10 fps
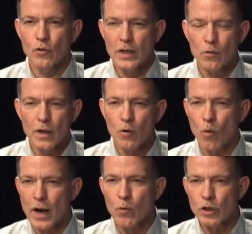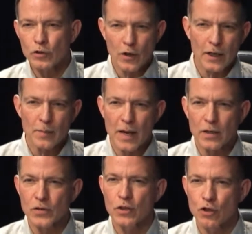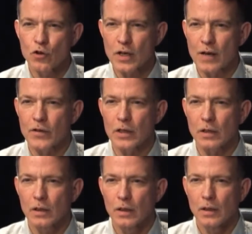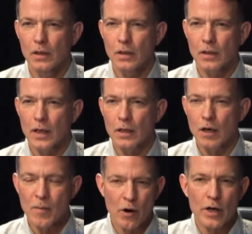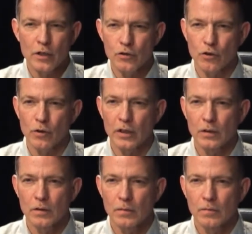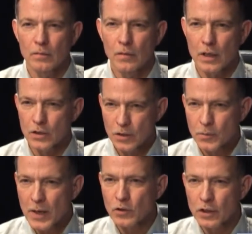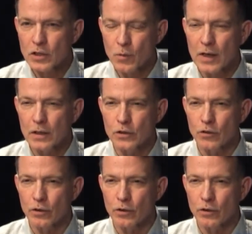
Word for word: So, in a, in a way, what you're talking about is the new covenant that American Jewry, especially Israeli